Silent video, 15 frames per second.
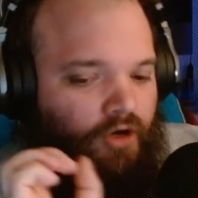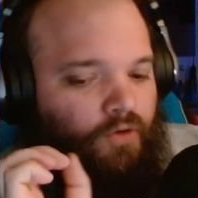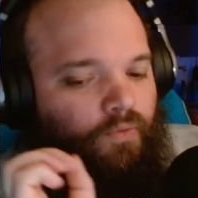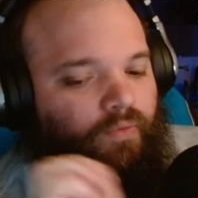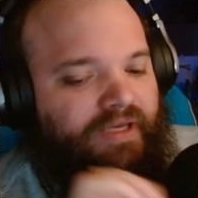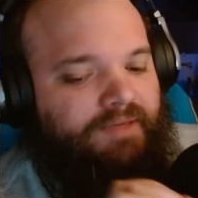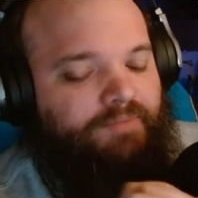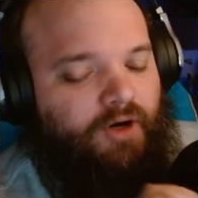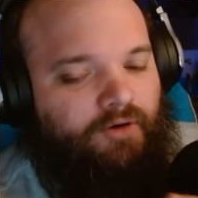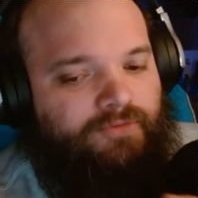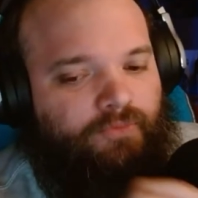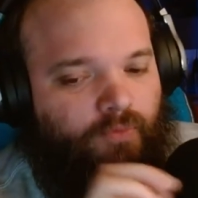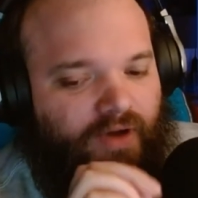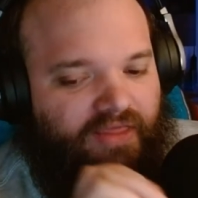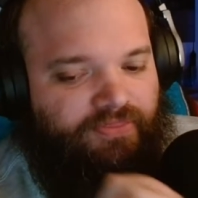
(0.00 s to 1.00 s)
We both
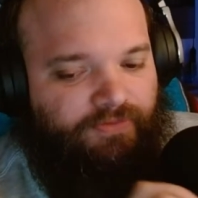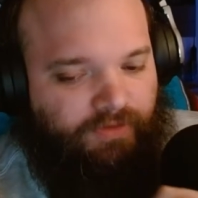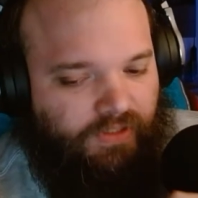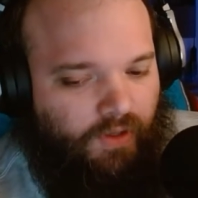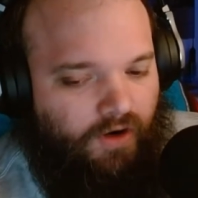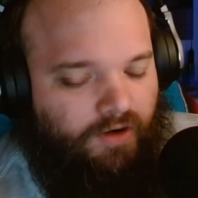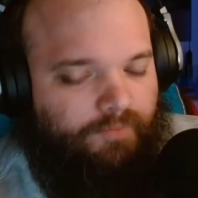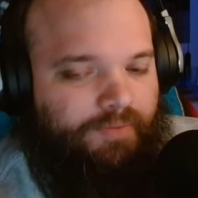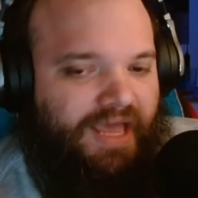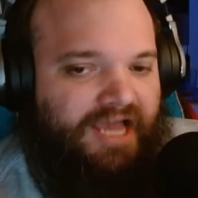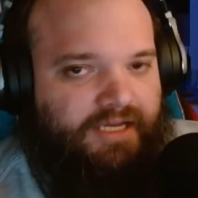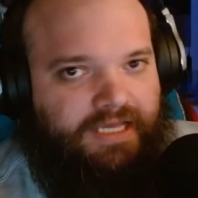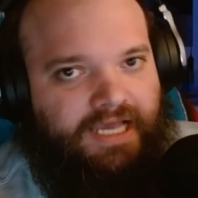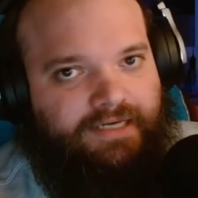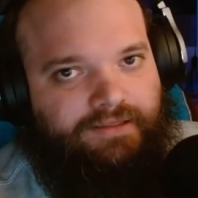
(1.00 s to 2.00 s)
went through our
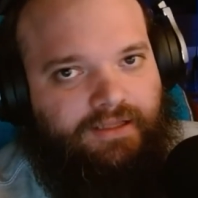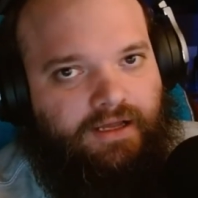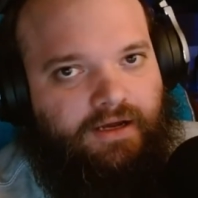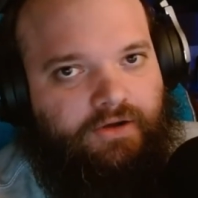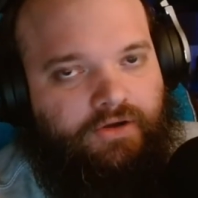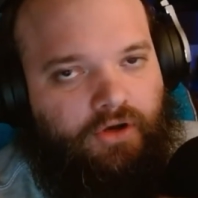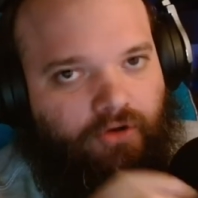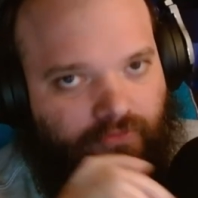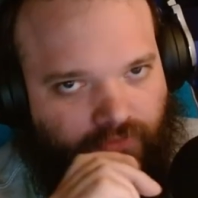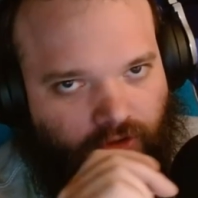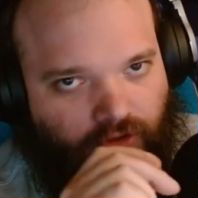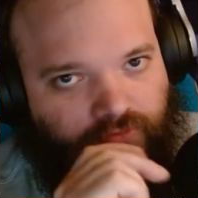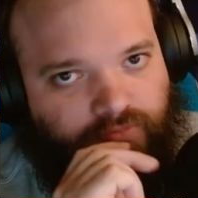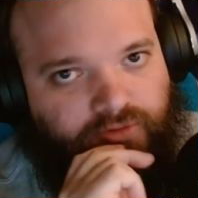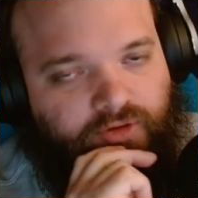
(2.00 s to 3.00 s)
back catalog of
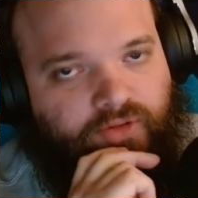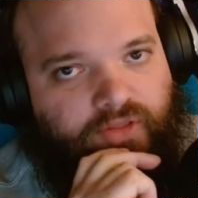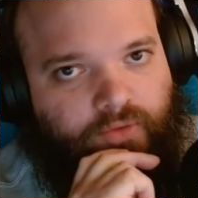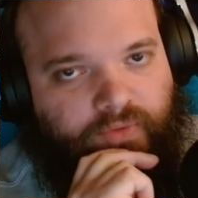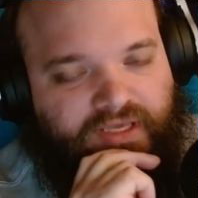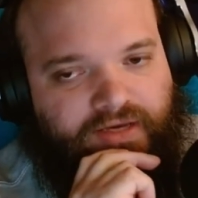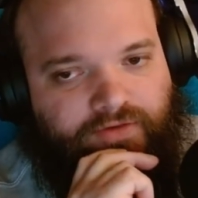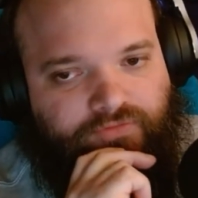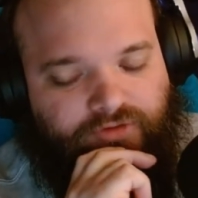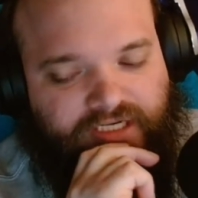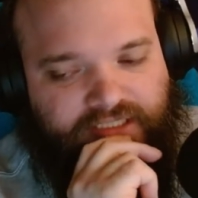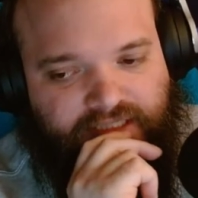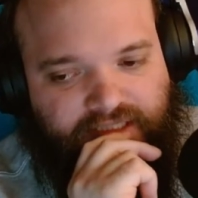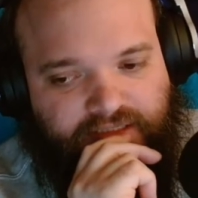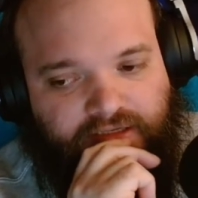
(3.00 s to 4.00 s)
homebrew that we have
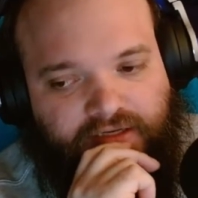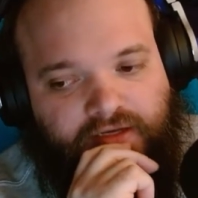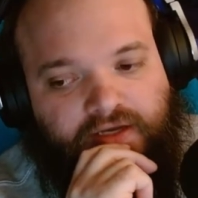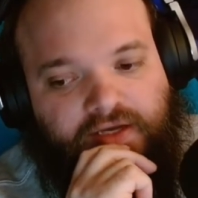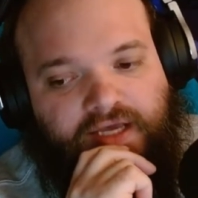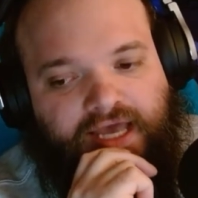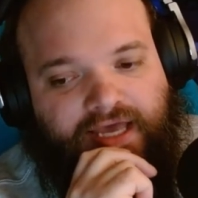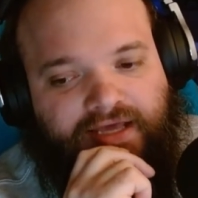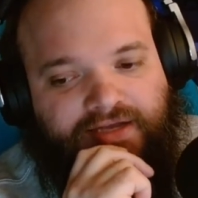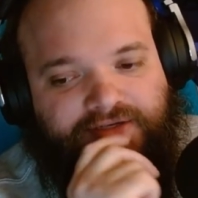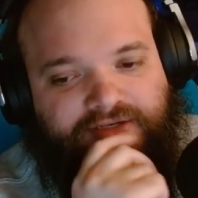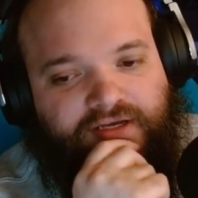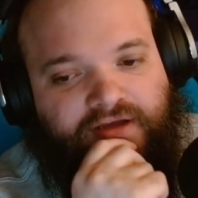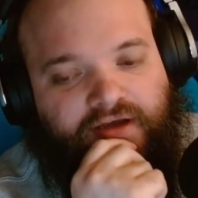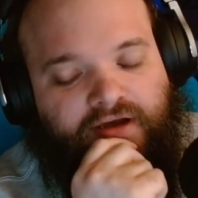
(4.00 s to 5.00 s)
written and
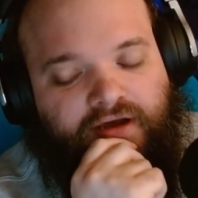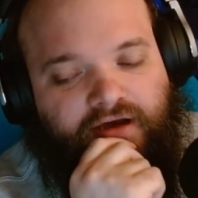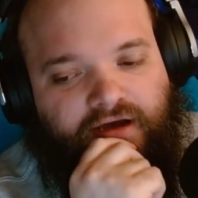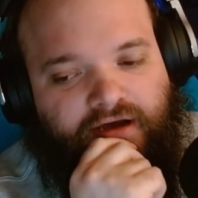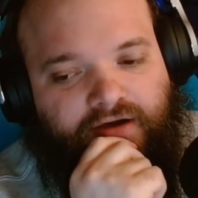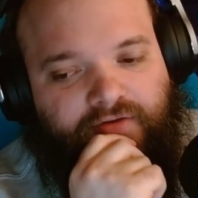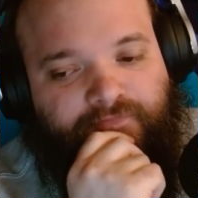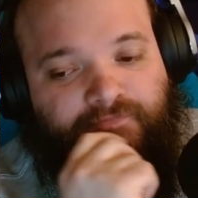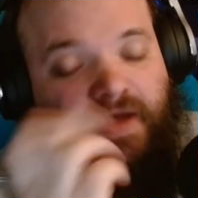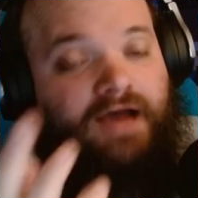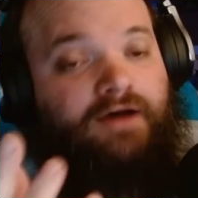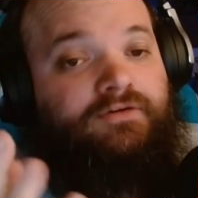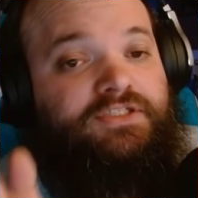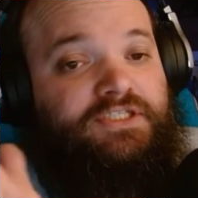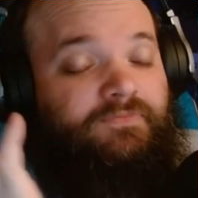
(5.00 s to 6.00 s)

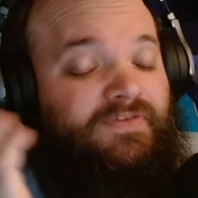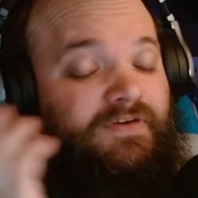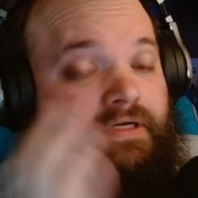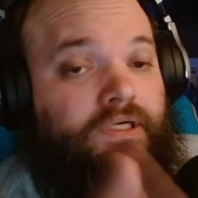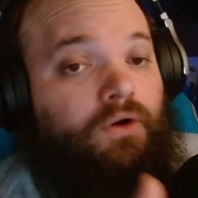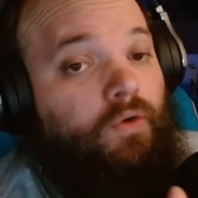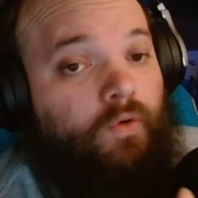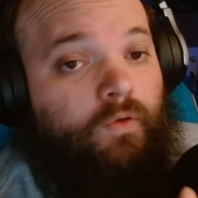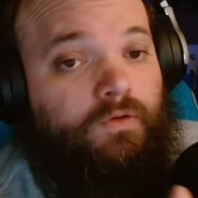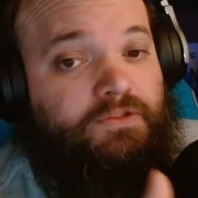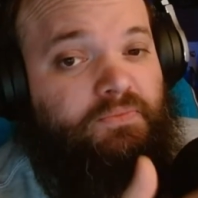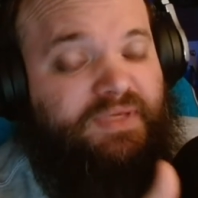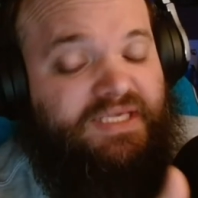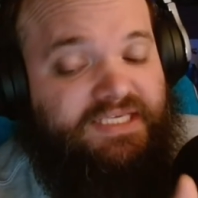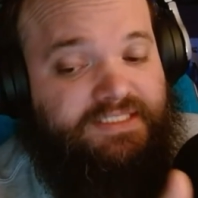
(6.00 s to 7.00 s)
found some very
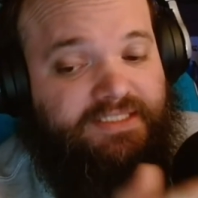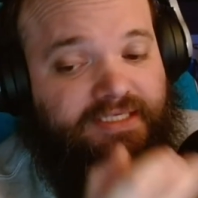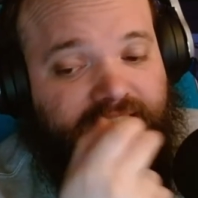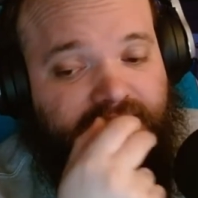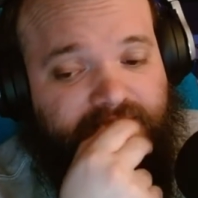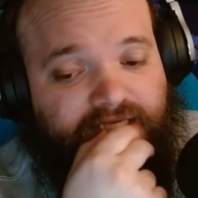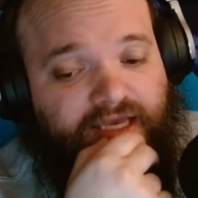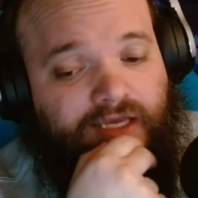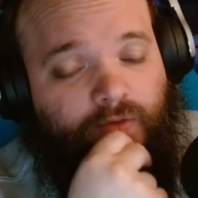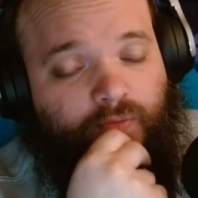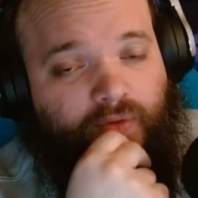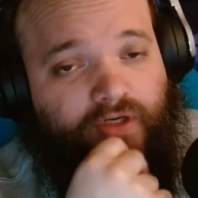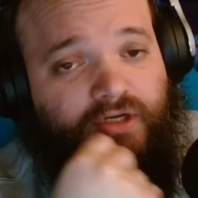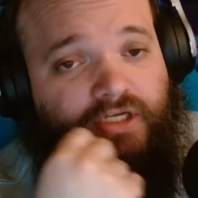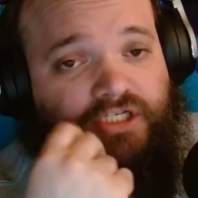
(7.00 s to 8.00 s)
old pieces, and
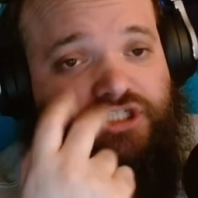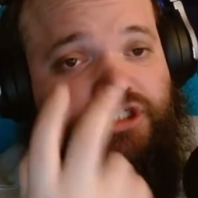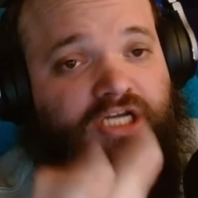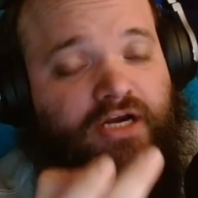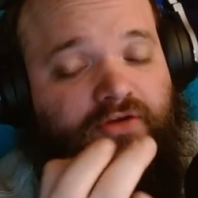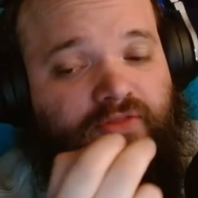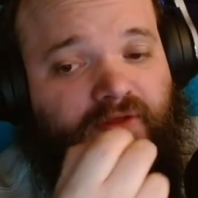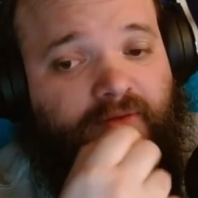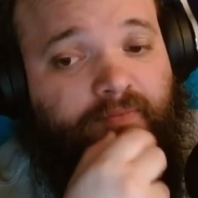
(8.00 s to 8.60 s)
we're going to share them,